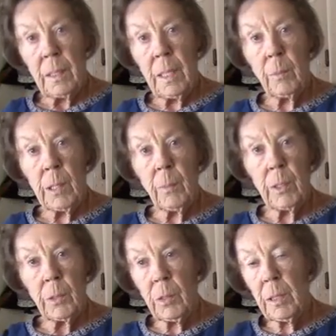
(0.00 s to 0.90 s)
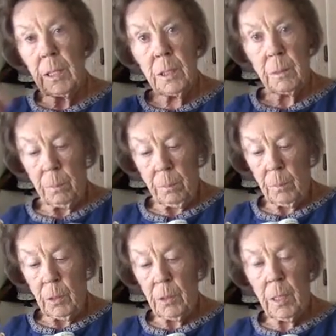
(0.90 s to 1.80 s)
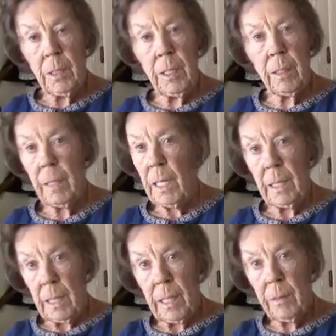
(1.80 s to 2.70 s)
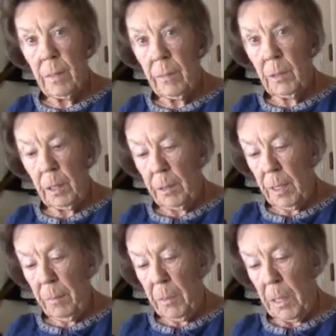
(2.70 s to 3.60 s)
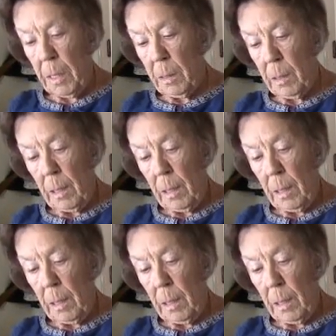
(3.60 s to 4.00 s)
Then when I want to cook, I just look on there. I don't have to look it up again.